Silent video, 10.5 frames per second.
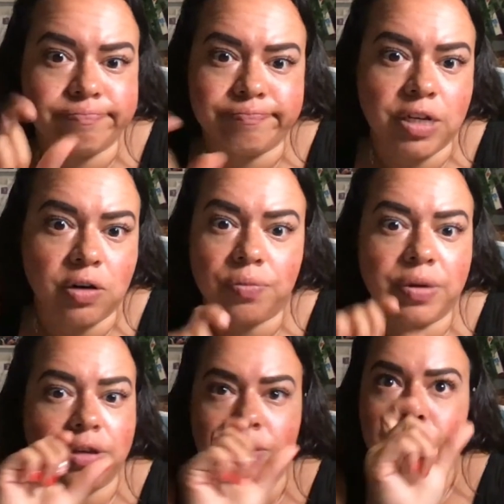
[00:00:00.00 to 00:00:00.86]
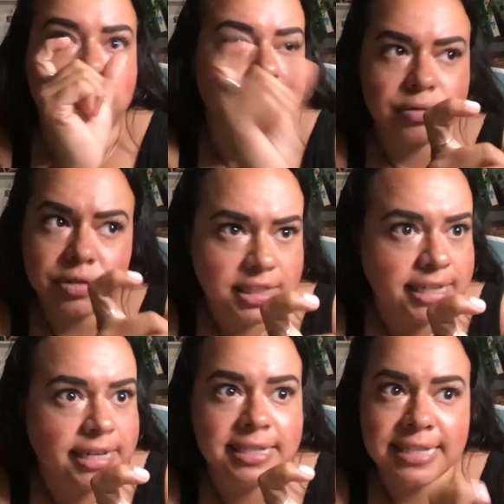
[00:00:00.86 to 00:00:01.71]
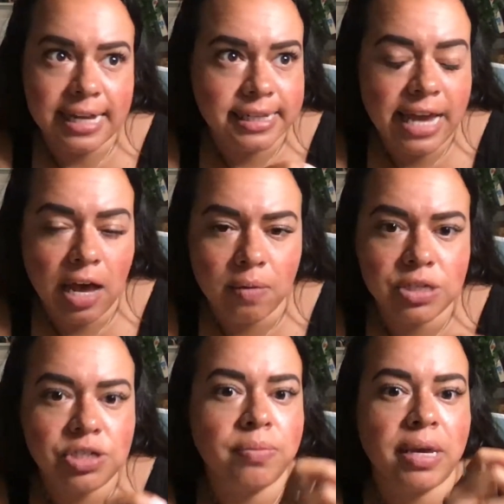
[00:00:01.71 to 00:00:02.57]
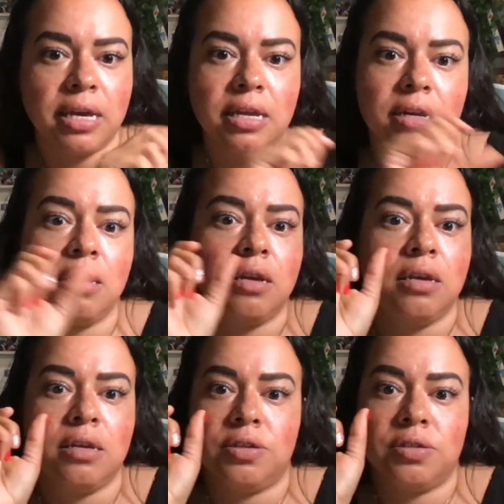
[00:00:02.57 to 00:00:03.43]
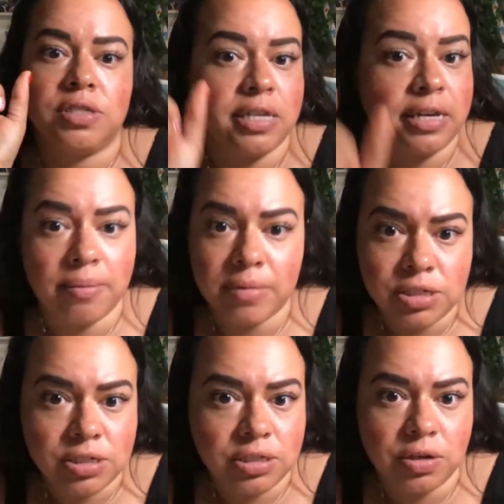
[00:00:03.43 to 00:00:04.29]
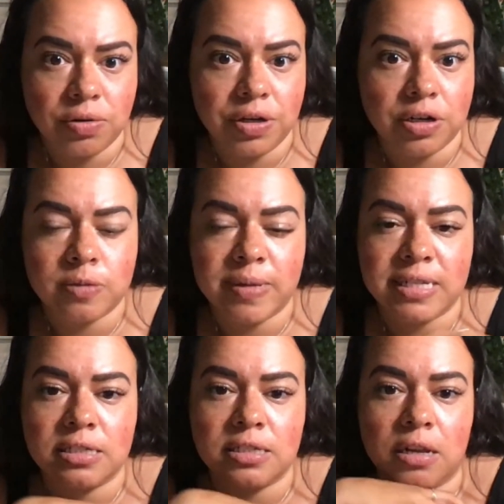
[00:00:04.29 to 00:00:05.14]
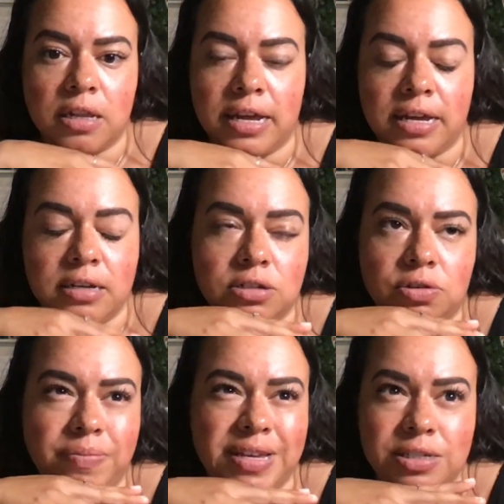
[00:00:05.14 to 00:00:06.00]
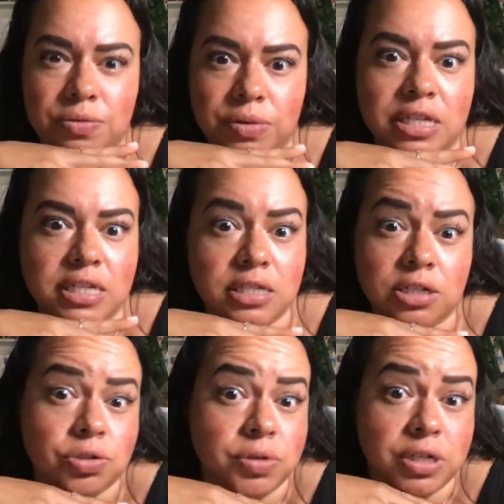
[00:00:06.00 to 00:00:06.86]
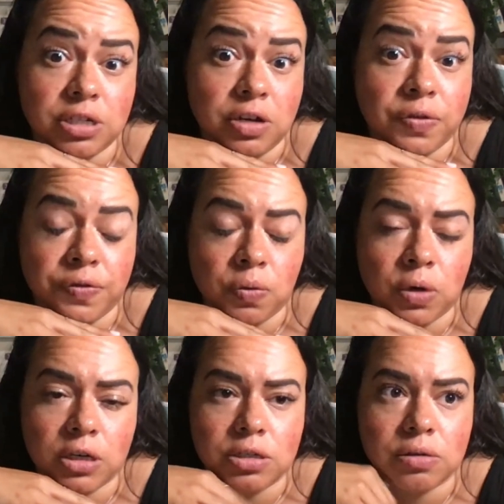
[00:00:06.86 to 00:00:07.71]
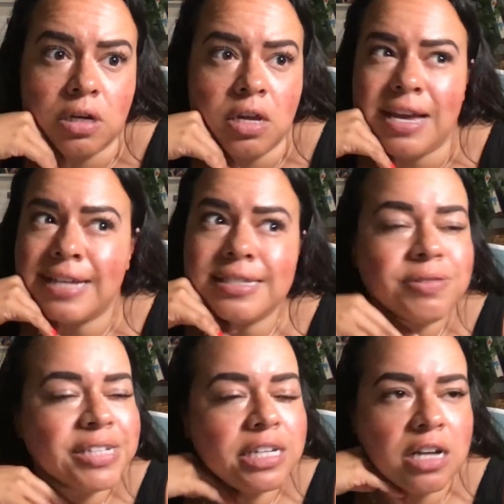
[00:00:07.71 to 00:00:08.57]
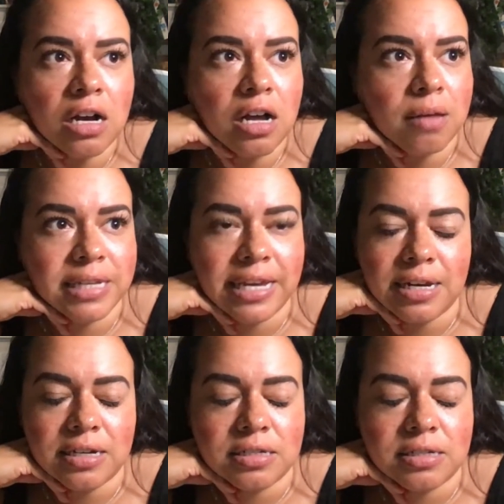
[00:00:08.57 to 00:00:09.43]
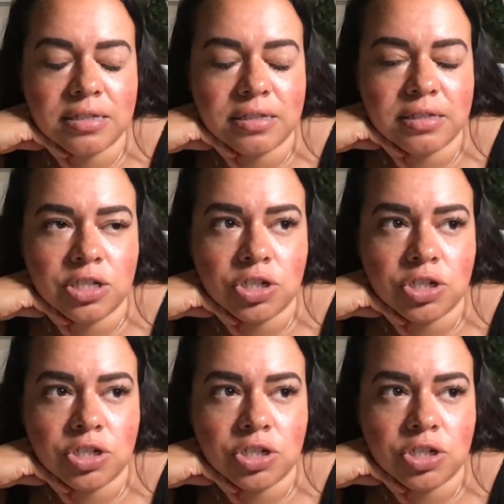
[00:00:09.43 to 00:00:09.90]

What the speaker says: you'll see exactly how much you made. You'll see how much, your expenses and all that. So it makes it really easy to do it yourself if you want to. It's really not complicated to